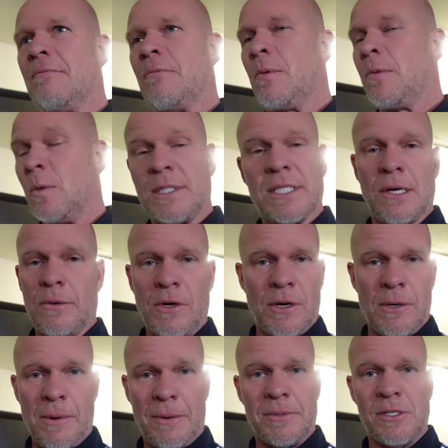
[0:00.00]
what's going
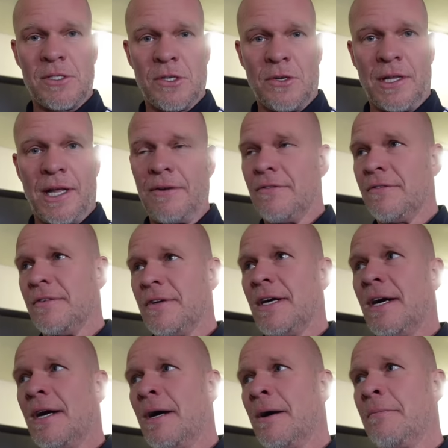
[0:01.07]
on in my personal life,
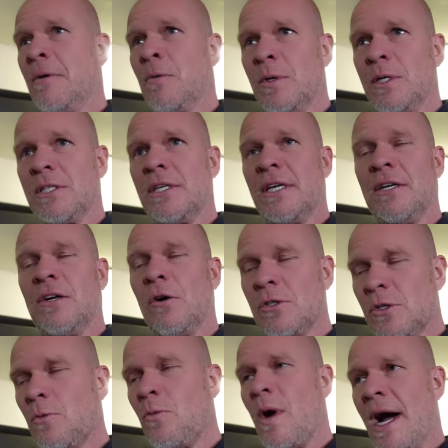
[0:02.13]
which, and
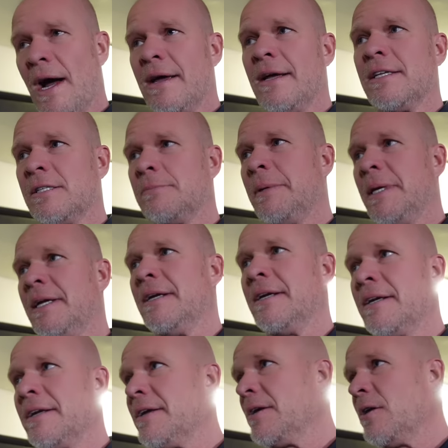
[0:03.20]
also why it's
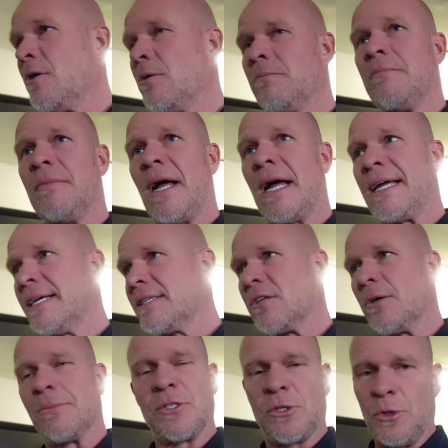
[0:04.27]
been, you know, I guess
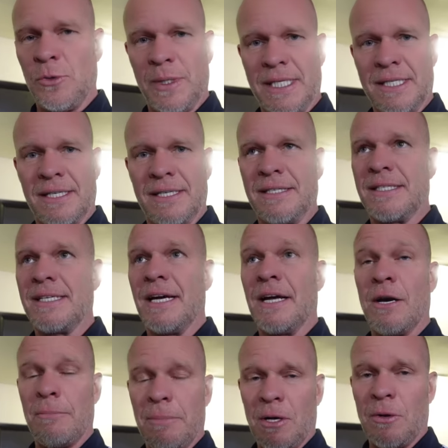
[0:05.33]
almost 2 weeks since
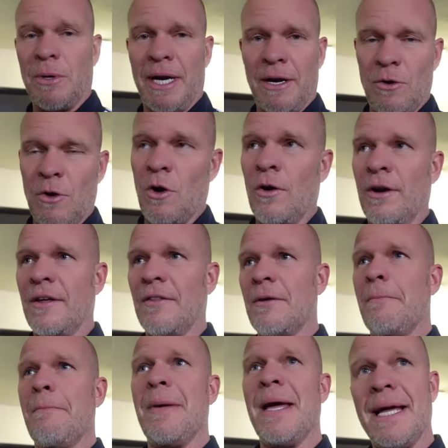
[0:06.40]
an upload here on
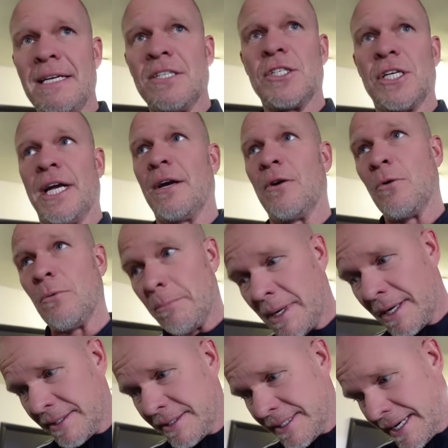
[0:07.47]
the main channel.
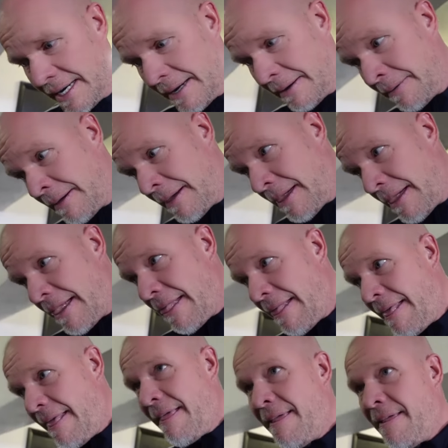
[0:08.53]
But
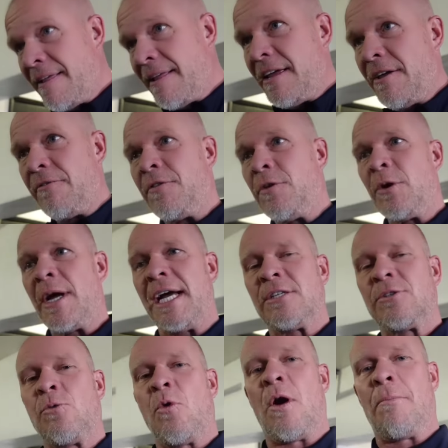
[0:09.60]
if you
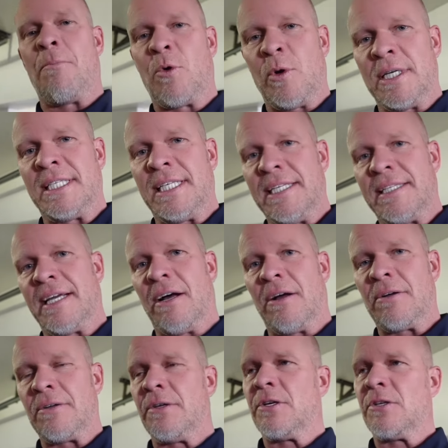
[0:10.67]
guys want more in
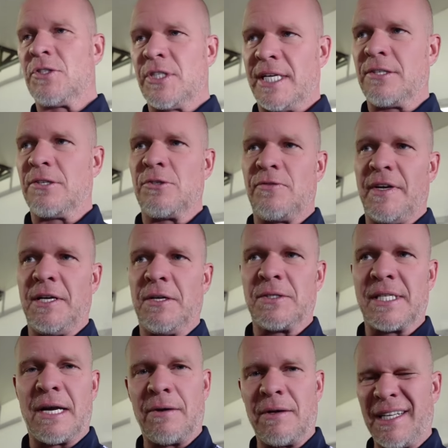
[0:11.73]
detail, you can check those
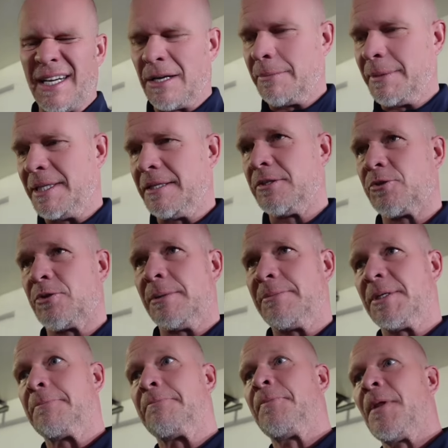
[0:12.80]
videos out. I'll link them in the description.